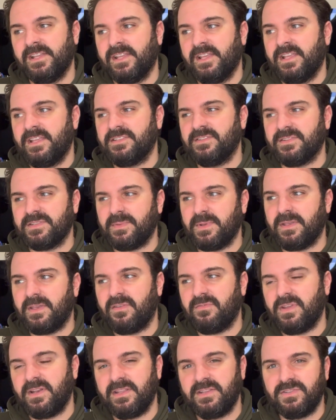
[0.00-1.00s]
it's not something I
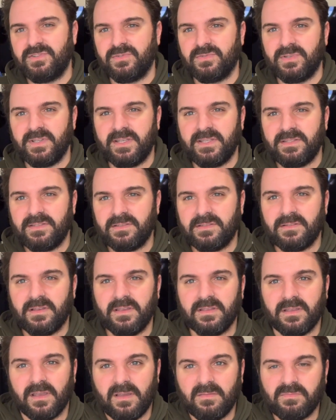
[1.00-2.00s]
really enjoyed.
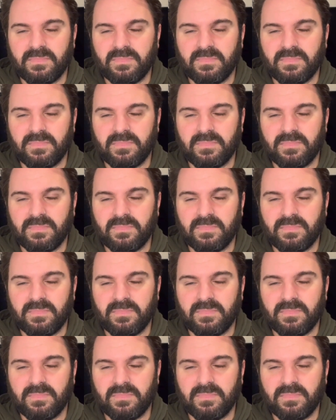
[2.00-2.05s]
Like,